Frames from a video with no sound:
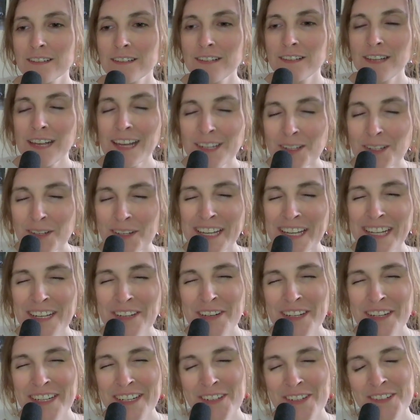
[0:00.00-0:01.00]
Hello, hello,
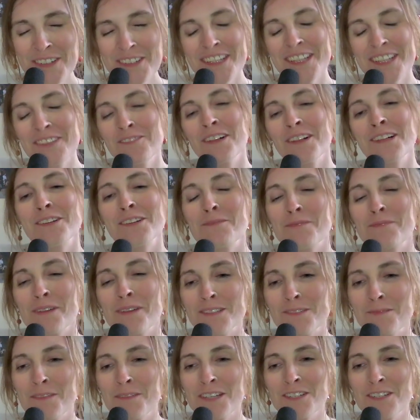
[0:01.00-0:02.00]
hello, and welcome back
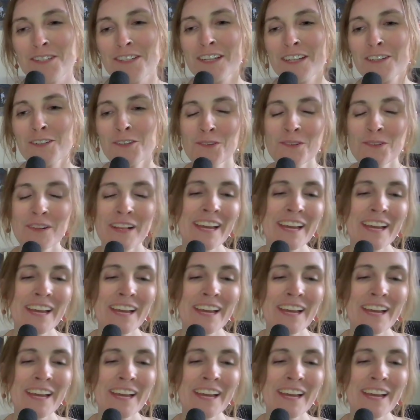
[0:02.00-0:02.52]
to my channel.